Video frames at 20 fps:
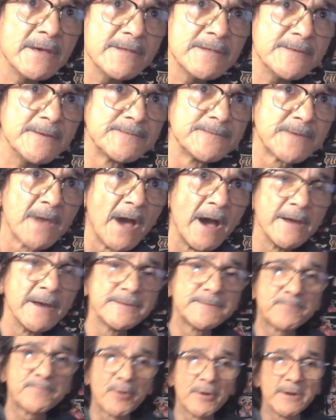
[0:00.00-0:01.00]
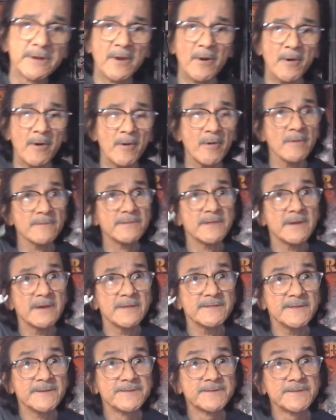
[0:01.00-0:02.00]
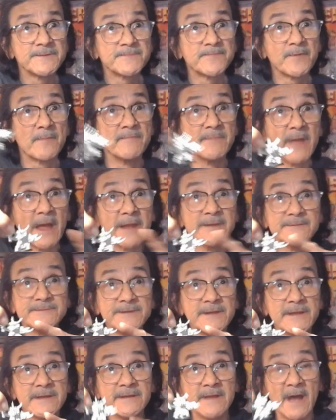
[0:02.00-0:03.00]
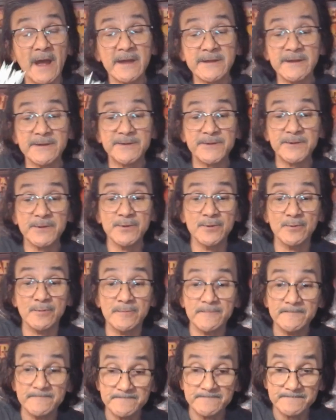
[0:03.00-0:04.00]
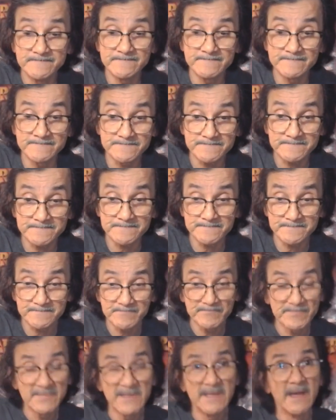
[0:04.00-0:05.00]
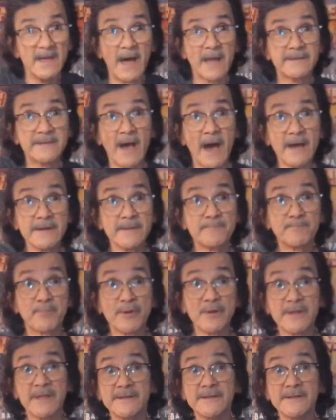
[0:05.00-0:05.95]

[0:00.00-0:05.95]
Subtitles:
This guy's pretty old. This is from 1992. I got it pretty